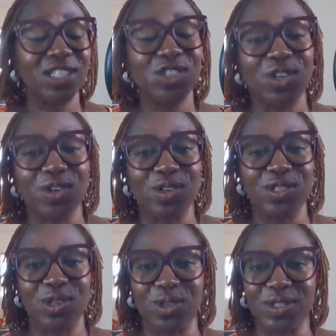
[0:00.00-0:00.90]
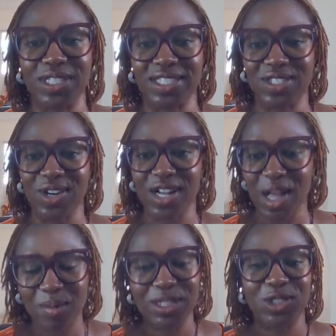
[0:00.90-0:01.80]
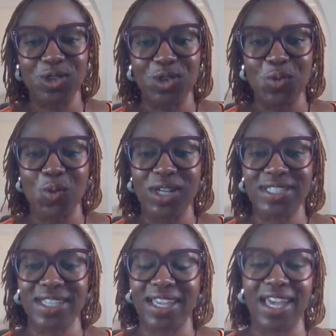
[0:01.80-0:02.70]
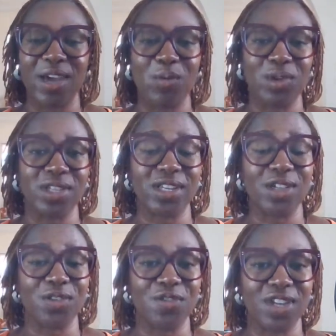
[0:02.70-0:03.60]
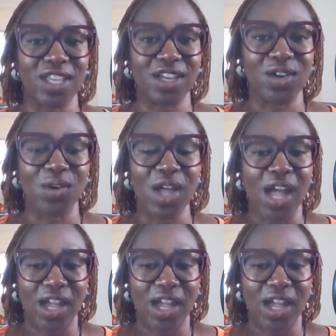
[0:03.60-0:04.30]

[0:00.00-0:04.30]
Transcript: It's your girl Solar Sistar coming to you once again with another video.